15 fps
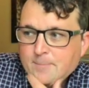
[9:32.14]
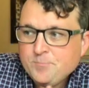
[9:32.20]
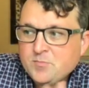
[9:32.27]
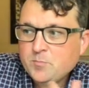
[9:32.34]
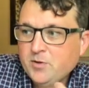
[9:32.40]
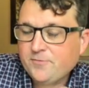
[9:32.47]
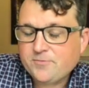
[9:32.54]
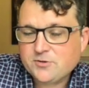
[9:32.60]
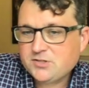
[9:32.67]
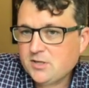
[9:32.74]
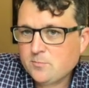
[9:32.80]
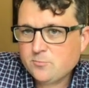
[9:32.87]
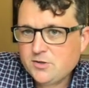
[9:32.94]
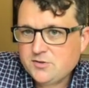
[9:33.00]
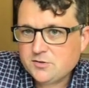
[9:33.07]
But for some
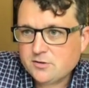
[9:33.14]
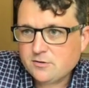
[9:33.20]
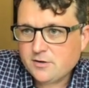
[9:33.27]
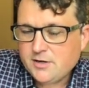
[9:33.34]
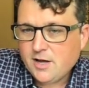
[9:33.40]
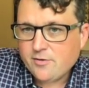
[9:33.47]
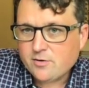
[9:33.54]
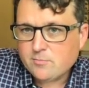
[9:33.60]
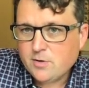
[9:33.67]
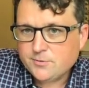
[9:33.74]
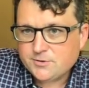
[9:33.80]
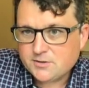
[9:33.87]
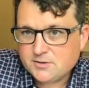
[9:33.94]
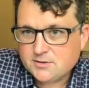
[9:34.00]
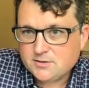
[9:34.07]
reason or another,
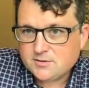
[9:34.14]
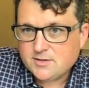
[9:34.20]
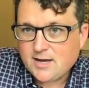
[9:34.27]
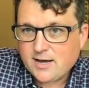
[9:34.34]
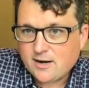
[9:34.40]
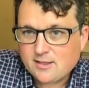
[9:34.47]
Moses is not